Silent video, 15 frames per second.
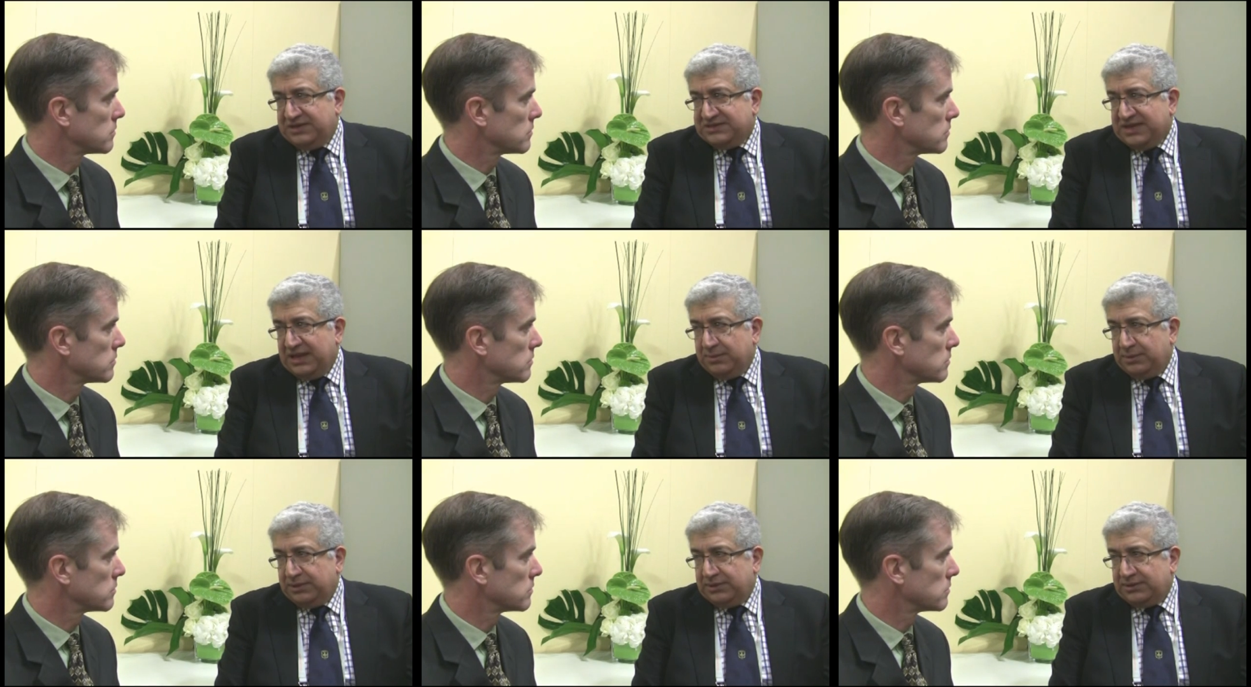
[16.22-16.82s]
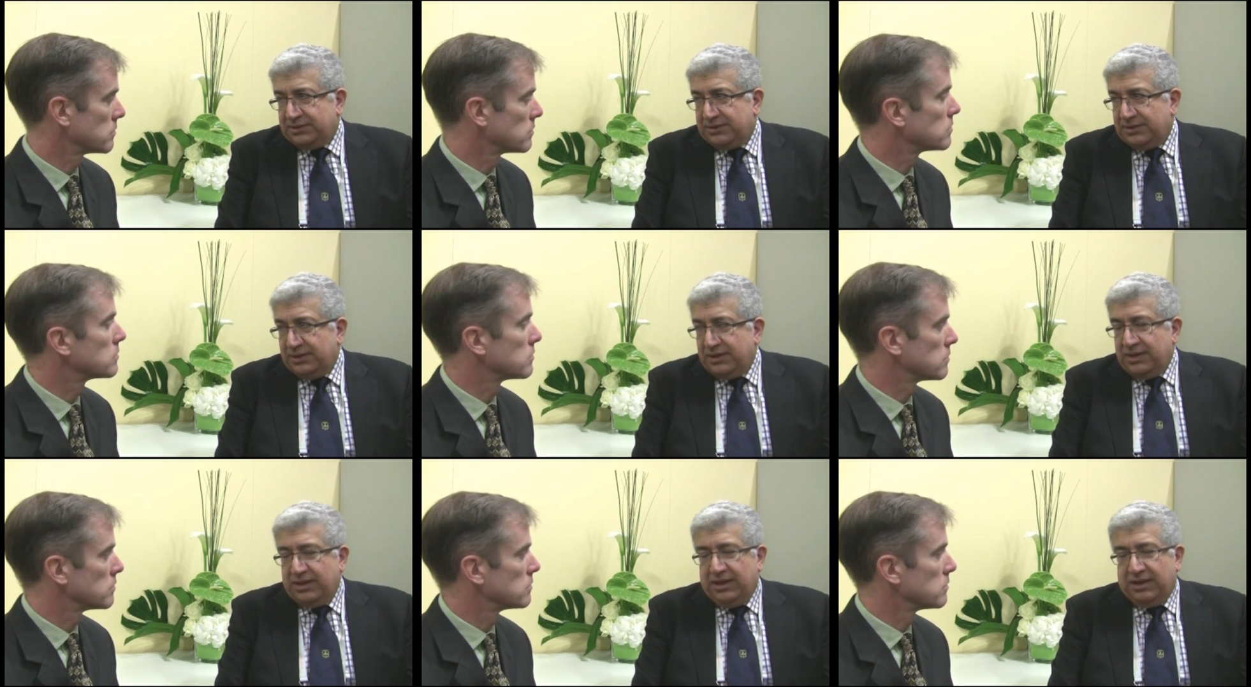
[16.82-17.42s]
Speaker 1: disabled
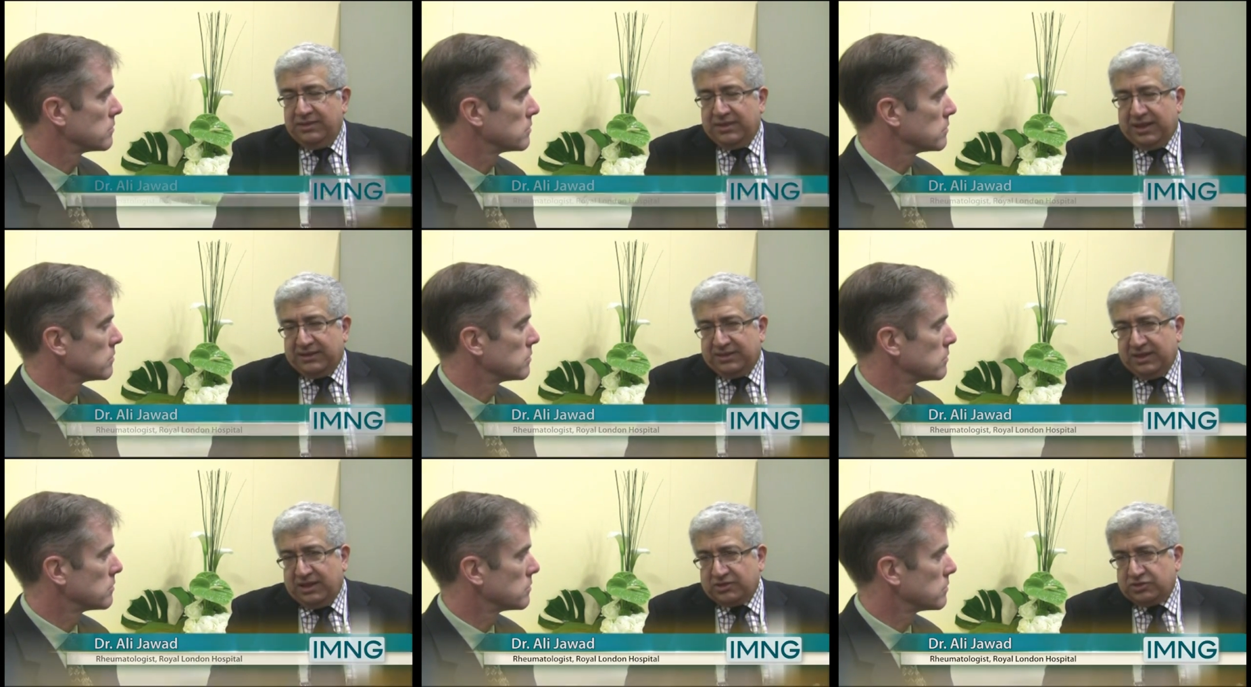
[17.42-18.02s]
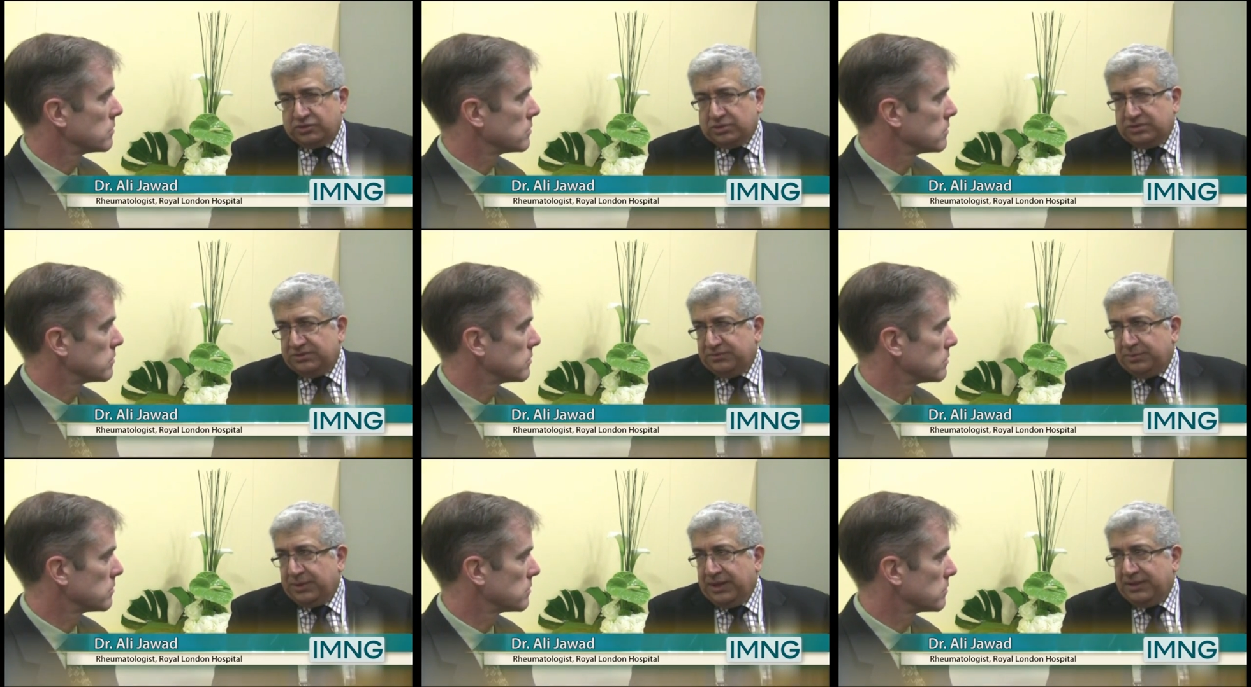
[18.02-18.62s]
in that they are short
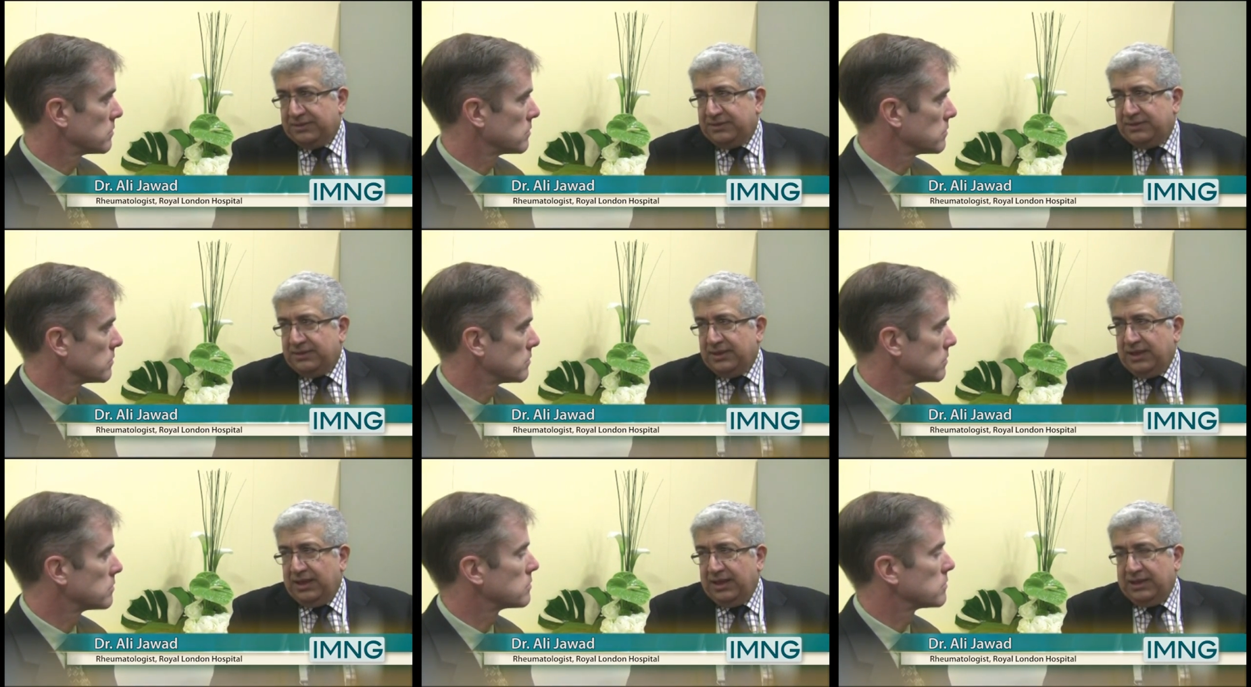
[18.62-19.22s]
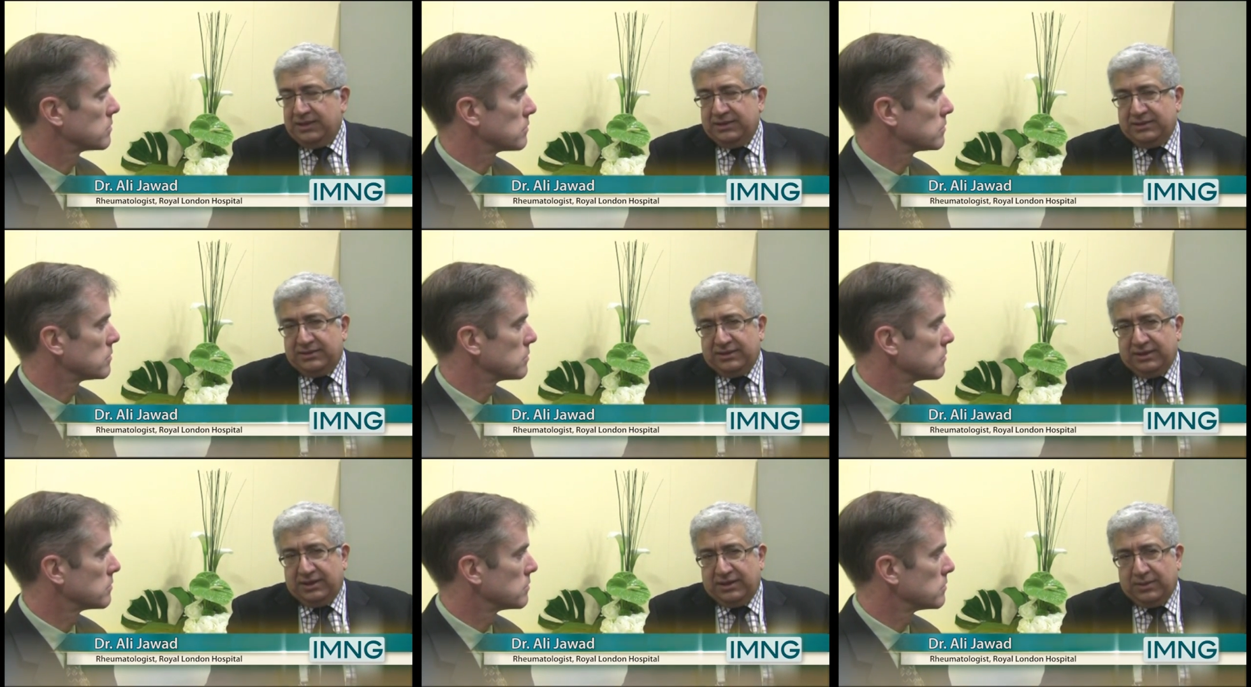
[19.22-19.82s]
of breath, and
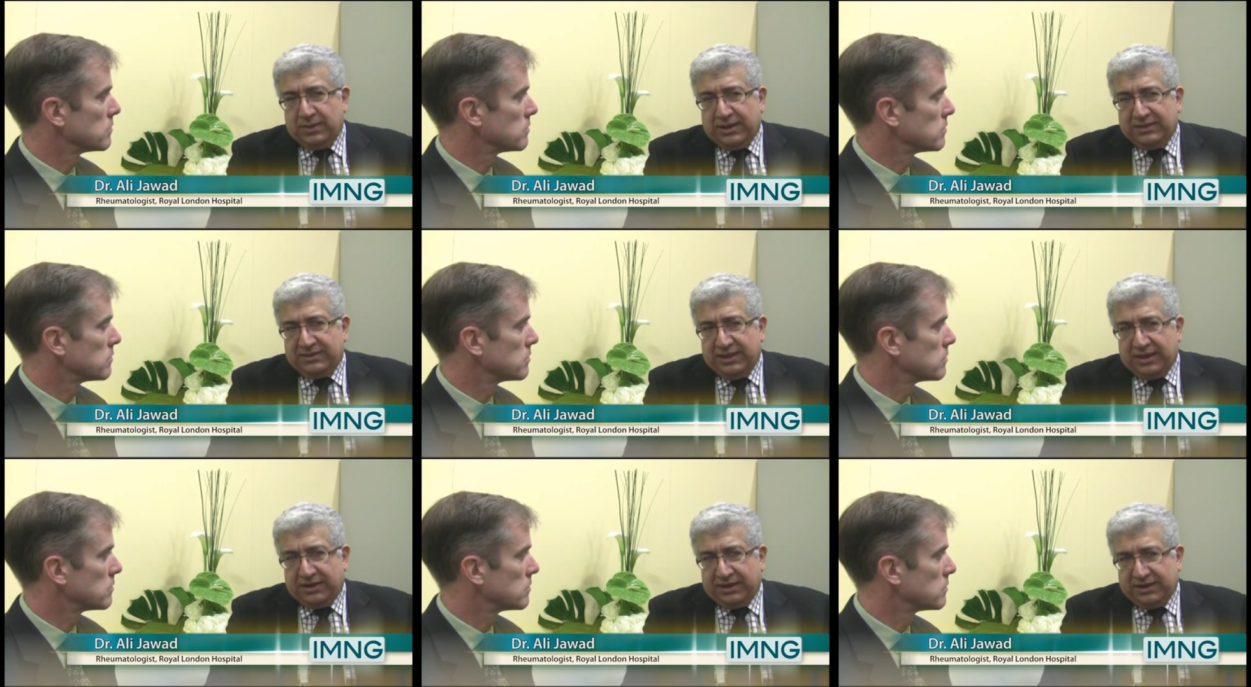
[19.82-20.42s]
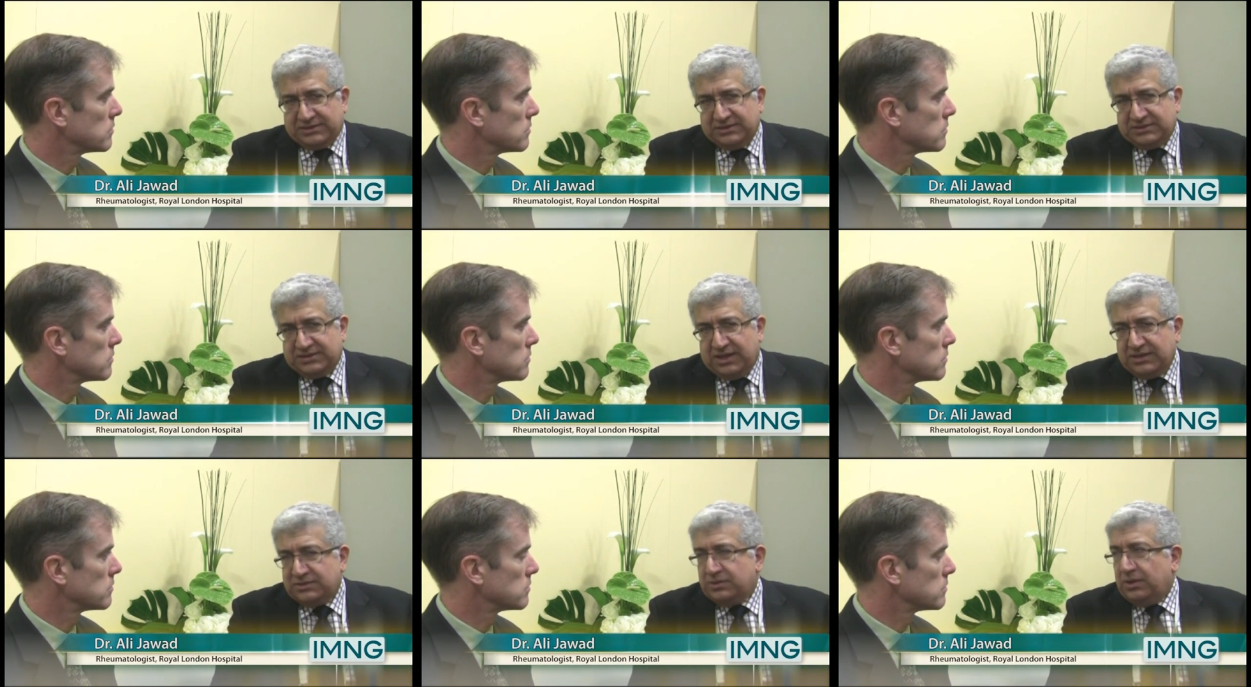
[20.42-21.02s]
in a way their
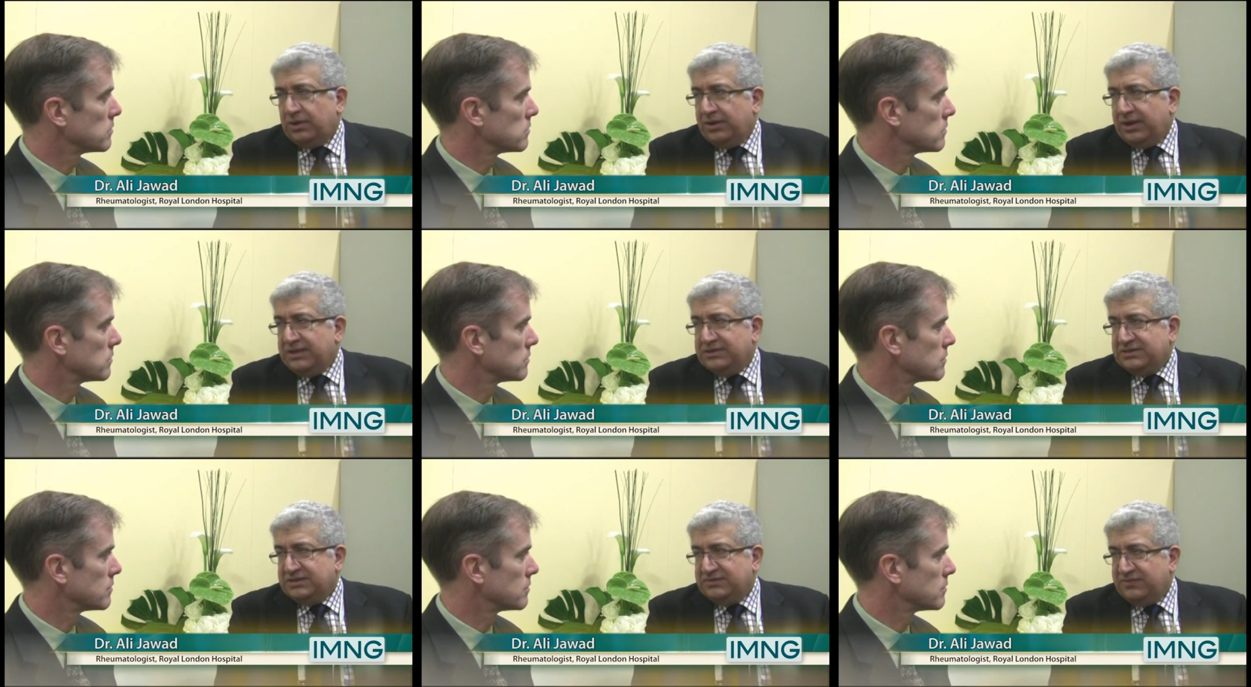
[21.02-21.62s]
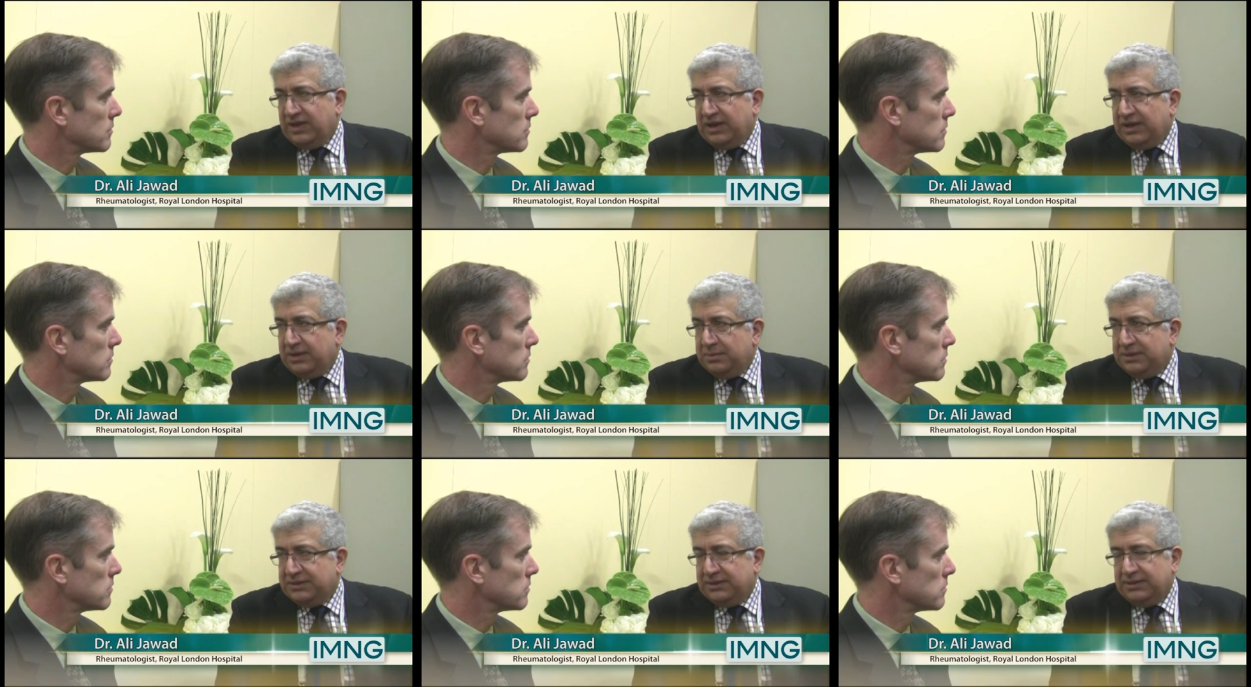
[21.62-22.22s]
exercise tolerance is very
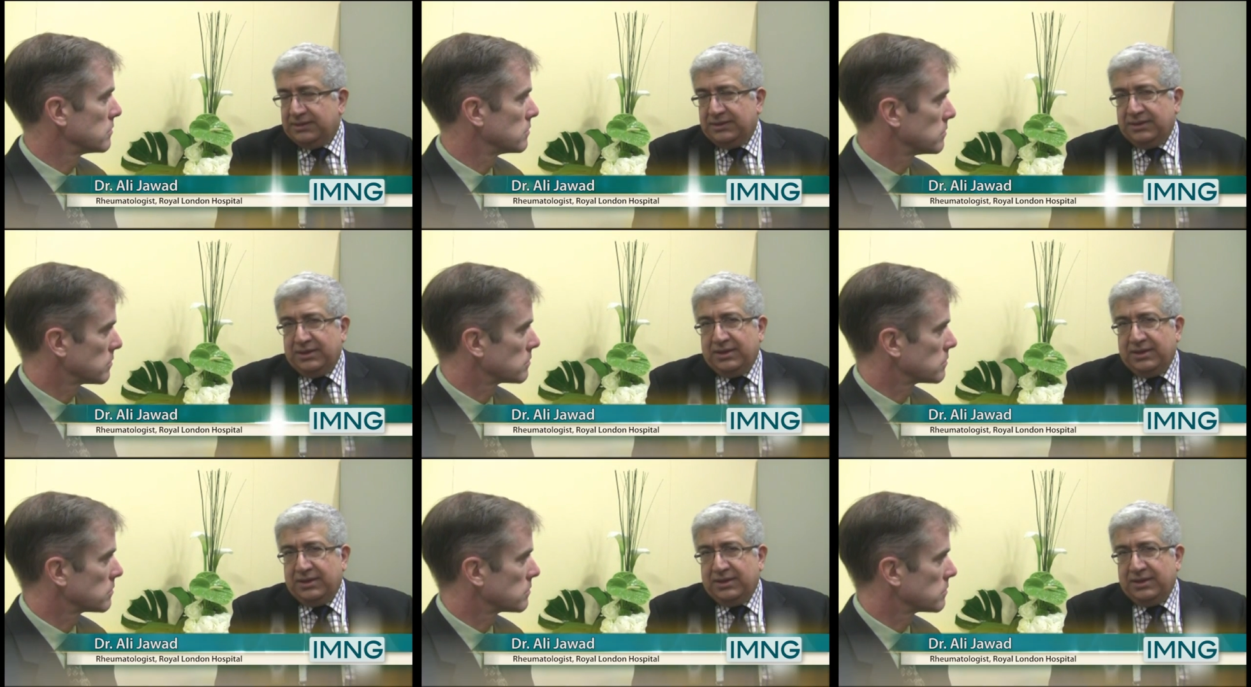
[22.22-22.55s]
limited.